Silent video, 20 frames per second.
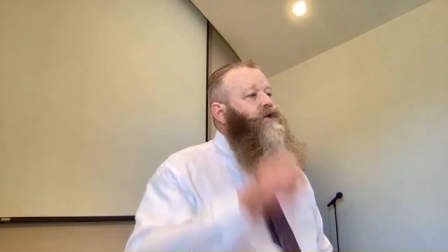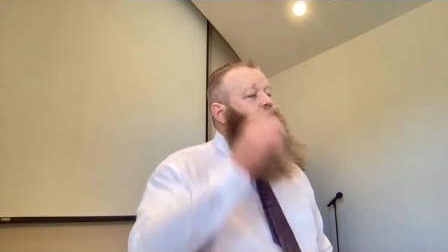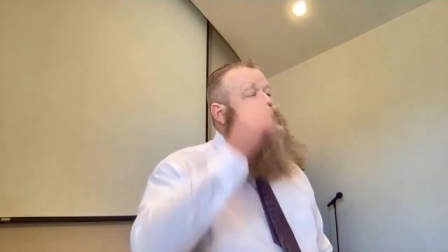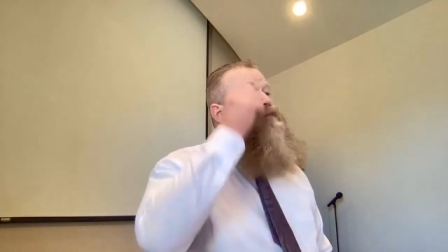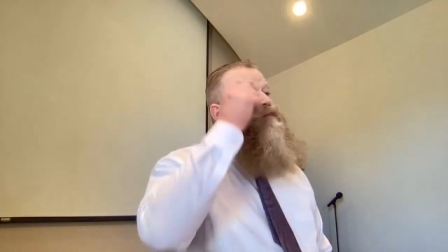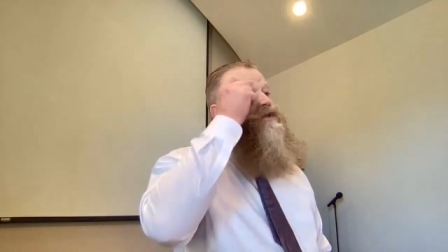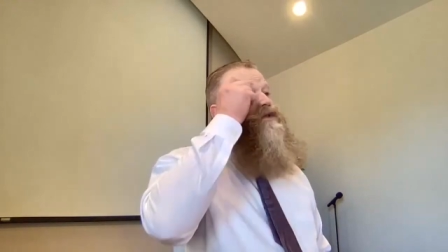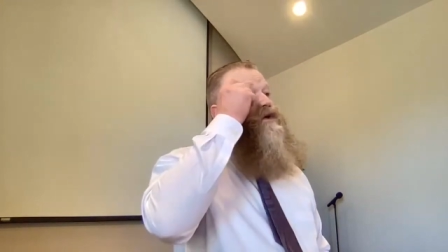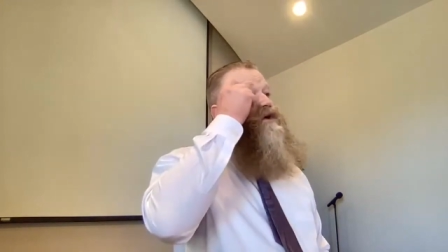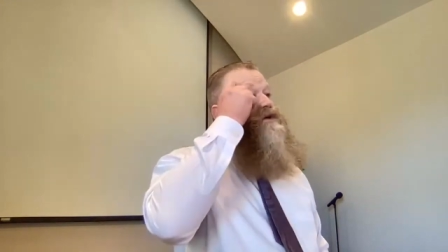
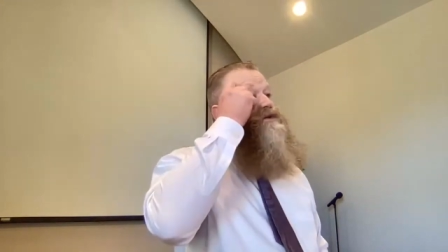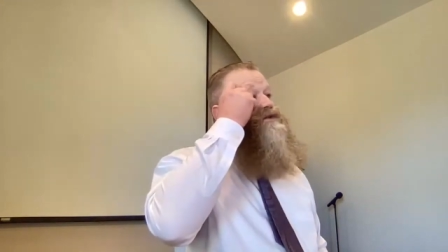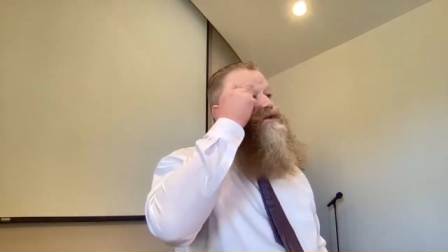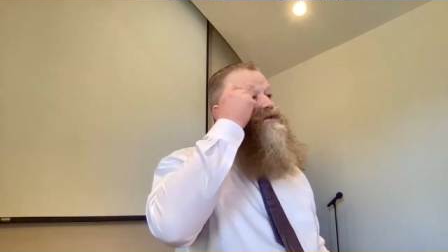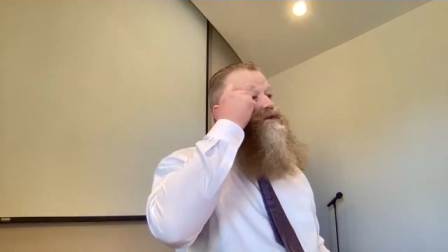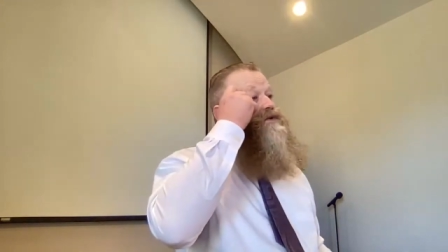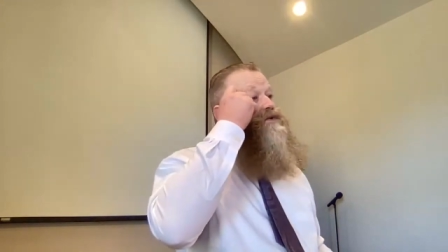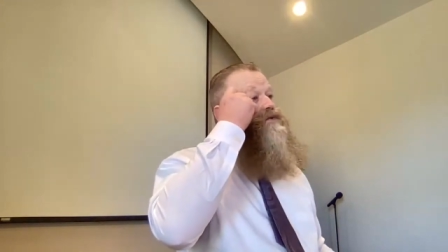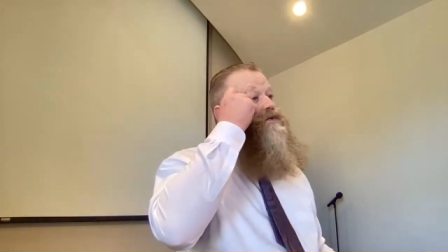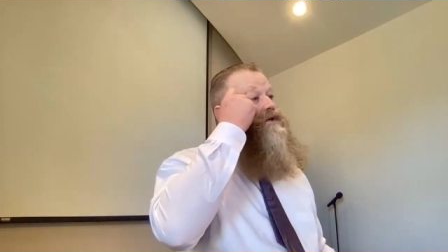not belong to
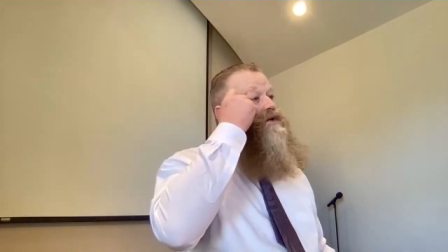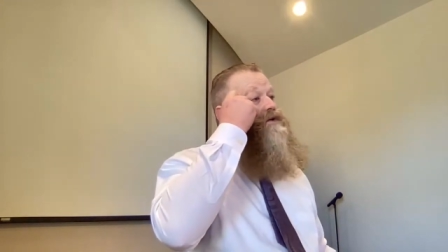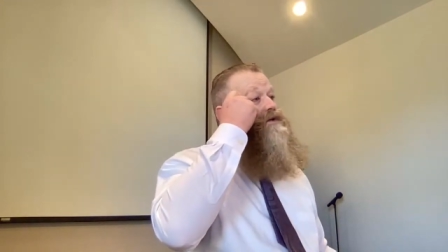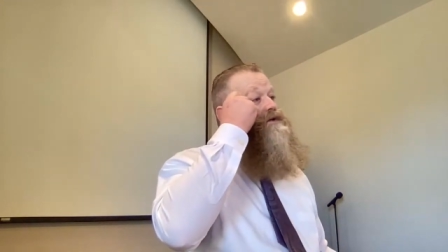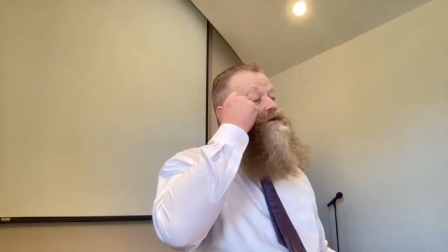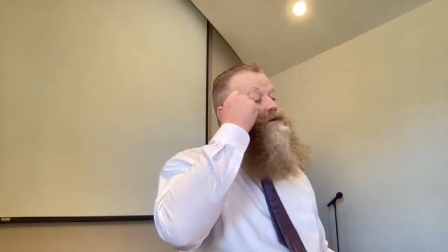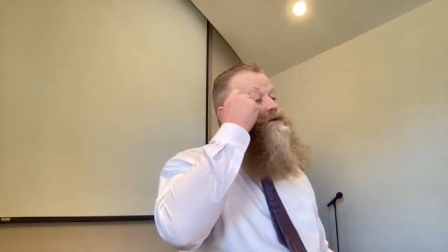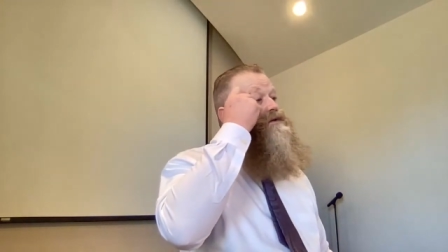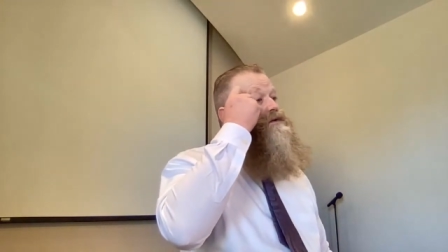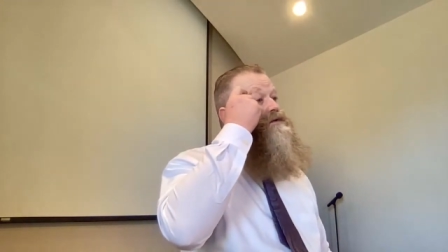this world.
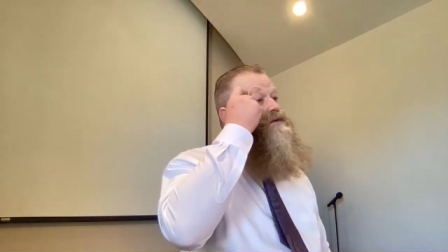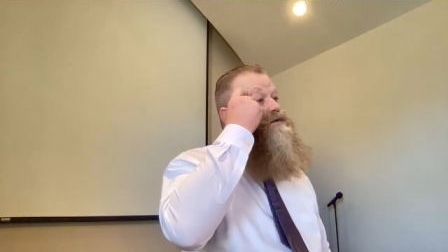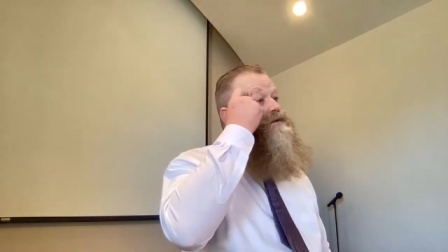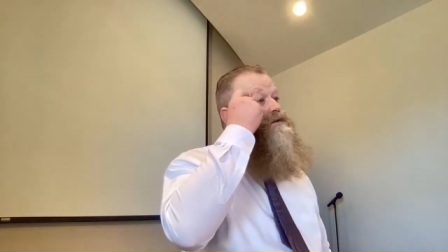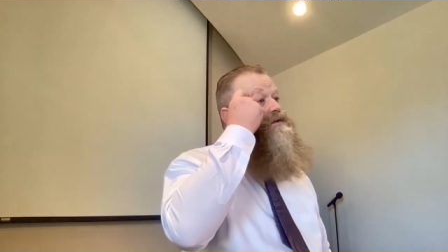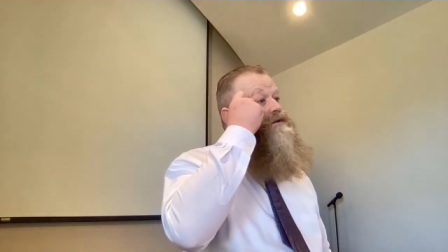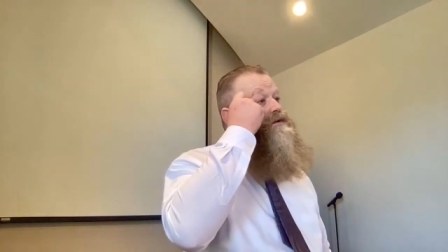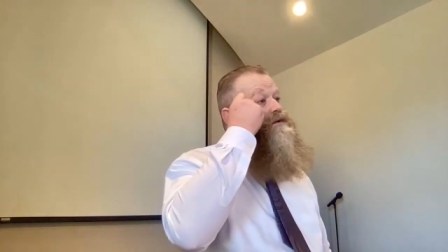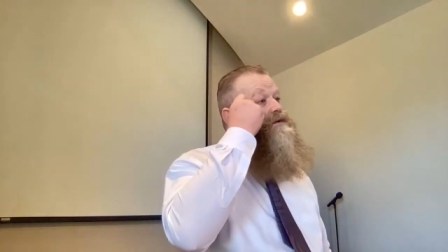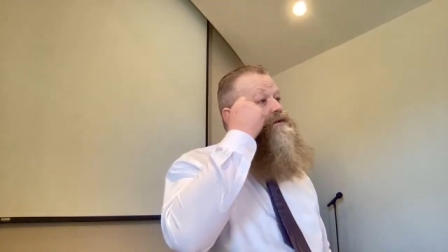
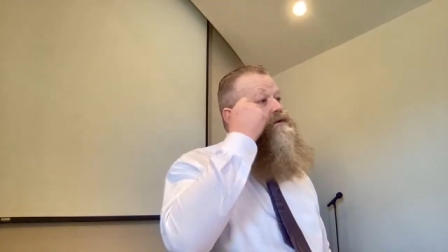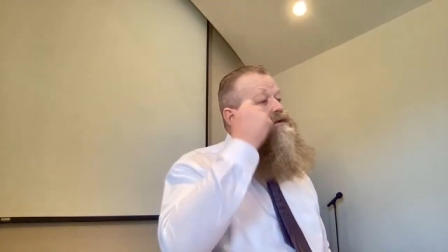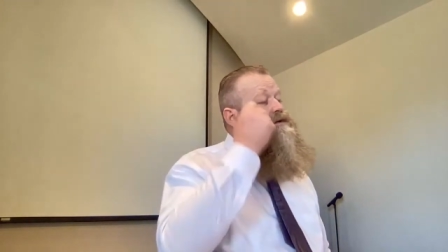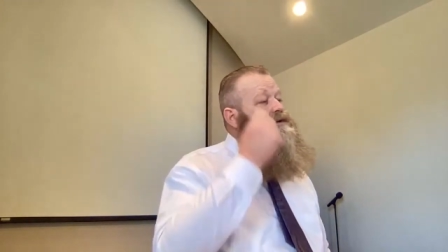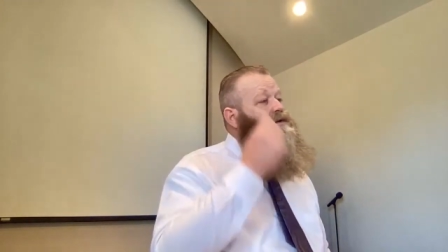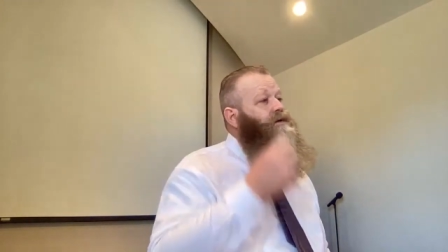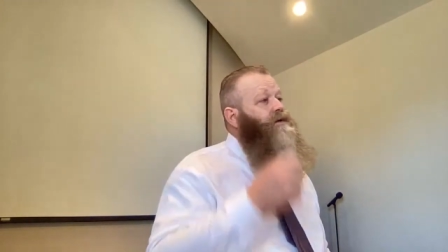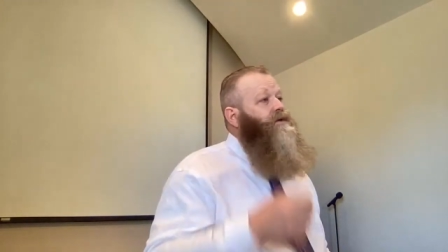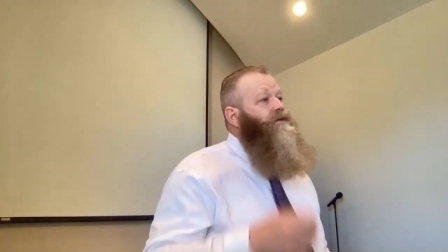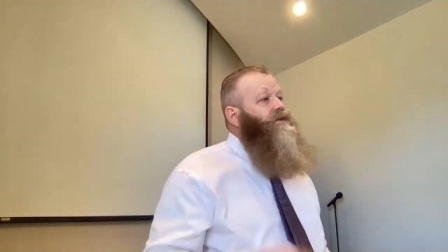
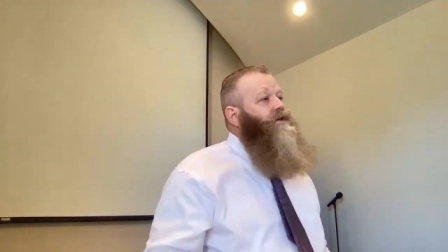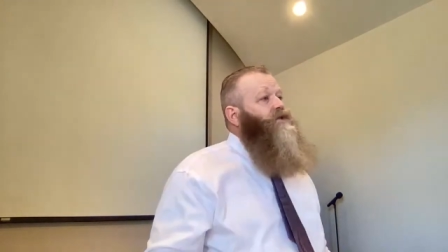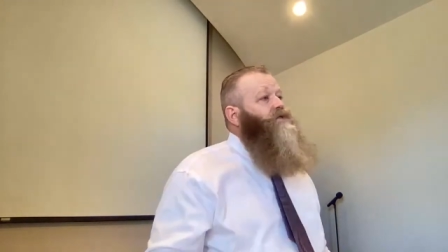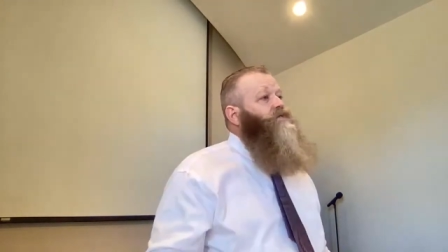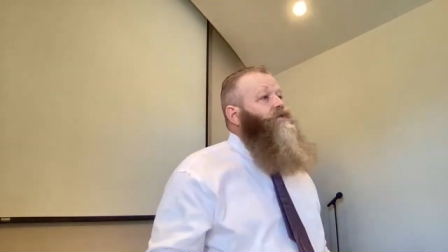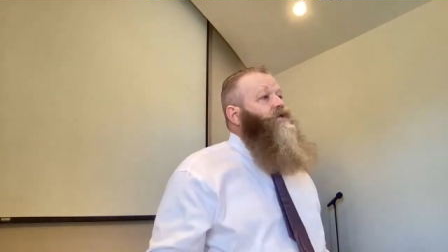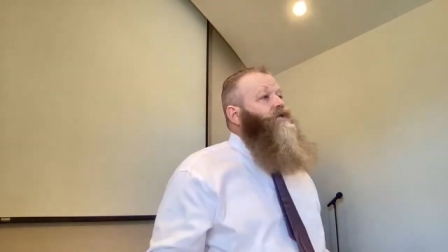This